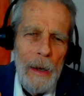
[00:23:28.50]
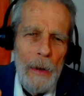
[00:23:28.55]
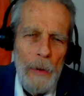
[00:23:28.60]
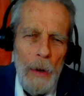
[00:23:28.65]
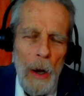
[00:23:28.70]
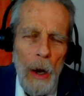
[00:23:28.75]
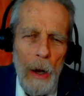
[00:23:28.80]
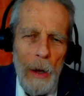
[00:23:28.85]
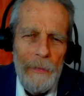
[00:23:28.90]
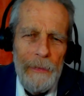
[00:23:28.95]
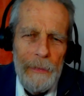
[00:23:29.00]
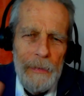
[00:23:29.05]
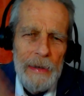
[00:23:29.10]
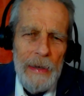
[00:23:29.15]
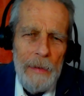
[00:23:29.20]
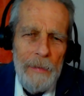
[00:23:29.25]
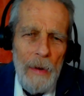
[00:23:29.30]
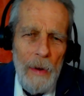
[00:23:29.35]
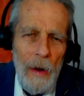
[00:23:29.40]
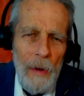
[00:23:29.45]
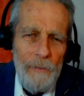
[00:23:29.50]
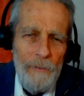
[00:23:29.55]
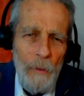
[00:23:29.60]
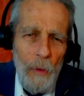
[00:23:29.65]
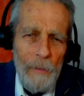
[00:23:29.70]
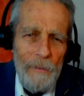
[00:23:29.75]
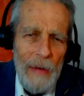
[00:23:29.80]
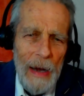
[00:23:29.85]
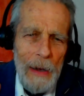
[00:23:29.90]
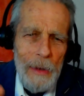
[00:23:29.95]
All
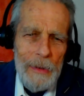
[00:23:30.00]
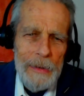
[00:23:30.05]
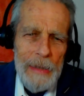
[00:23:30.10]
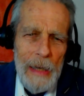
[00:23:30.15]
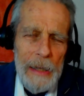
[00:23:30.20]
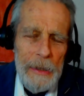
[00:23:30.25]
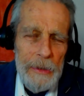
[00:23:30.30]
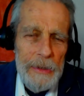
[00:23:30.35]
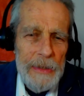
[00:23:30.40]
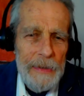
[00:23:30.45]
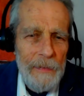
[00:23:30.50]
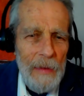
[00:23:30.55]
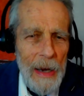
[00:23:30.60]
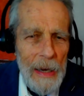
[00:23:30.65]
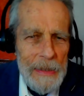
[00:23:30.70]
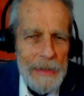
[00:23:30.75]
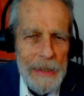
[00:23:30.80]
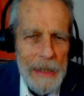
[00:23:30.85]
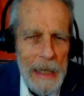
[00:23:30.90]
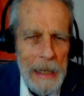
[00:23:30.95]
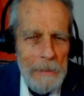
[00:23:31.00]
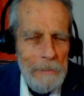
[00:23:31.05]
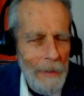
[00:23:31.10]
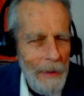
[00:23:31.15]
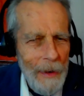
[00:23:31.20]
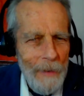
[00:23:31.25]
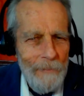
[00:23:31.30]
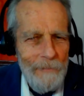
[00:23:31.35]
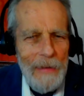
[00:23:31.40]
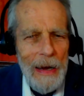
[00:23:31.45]
four vowel letters of God's name.
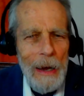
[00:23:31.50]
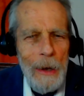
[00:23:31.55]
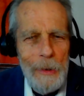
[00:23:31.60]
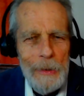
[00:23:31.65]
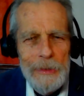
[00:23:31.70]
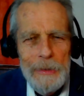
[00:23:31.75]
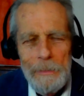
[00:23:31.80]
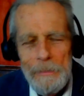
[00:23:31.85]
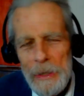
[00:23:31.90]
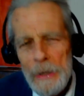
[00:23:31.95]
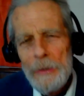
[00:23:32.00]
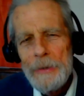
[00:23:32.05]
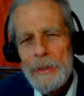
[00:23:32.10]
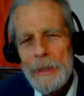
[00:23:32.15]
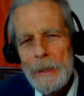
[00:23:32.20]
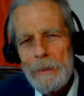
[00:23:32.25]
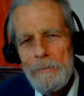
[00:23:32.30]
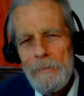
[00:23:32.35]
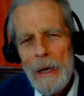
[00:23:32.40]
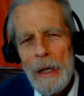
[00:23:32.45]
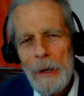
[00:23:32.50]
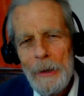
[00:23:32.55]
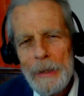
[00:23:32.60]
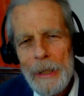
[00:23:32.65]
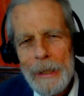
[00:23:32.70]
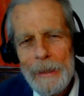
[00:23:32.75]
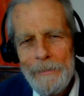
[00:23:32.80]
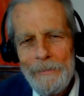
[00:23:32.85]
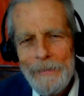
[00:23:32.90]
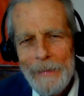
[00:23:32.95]
Vowels, music,
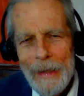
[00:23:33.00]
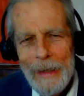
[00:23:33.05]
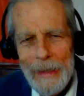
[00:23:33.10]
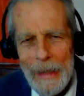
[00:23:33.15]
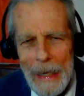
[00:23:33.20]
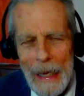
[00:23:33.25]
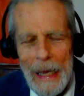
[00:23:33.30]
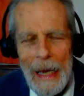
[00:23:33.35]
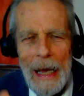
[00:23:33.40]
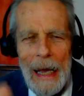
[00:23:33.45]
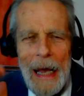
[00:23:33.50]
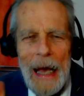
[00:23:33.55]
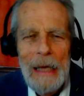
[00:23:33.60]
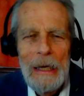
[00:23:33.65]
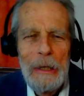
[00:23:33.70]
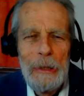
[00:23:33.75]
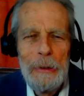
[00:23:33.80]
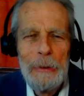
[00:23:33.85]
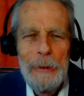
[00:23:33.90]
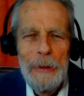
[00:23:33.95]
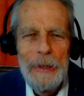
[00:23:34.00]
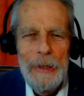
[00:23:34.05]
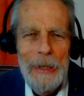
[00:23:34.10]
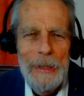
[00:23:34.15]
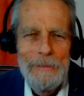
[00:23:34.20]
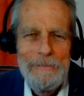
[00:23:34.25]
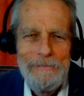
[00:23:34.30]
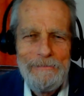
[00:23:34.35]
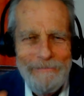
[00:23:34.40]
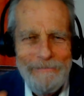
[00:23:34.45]
melody.
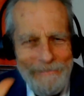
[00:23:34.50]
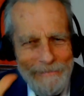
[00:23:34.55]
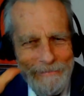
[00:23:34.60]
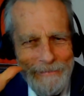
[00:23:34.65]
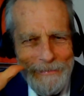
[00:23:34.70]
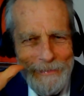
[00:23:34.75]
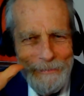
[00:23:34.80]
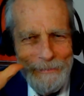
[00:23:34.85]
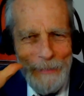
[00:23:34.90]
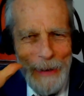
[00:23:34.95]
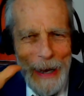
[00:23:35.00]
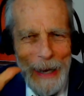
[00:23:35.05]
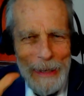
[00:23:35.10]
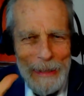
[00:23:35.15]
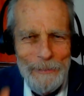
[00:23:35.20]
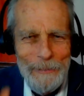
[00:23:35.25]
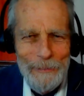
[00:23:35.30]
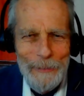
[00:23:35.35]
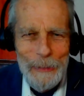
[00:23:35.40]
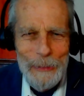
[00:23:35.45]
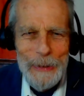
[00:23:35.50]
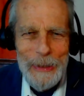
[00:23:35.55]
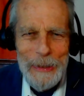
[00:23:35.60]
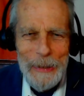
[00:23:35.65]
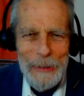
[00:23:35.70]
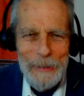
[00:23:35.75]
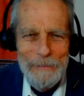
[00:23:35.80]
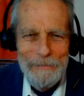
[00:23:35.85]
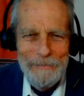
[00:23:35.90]
Hallelujah. Bye. We'll see you.